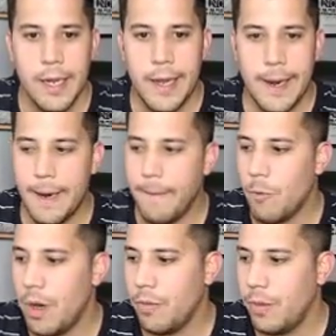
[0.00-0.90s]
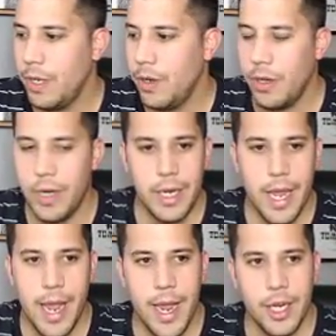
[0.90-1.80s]
What were you looking to
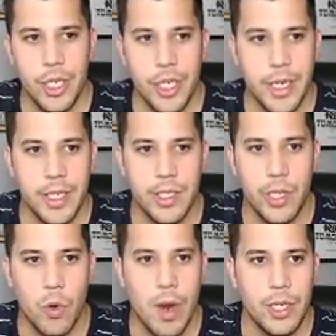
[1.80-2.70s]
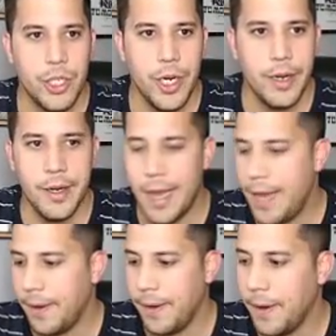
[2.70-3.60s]
hedge is the question.
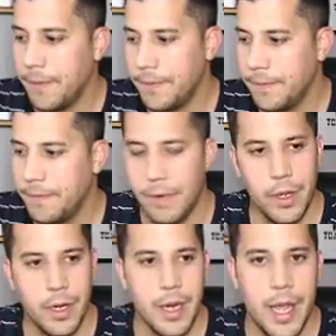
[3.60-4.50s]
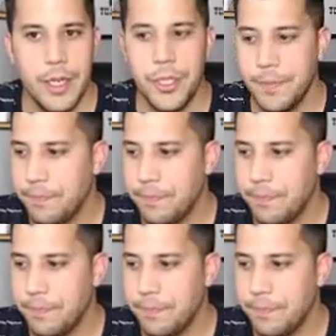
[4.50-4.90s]
I don't know. We're looking to hedge.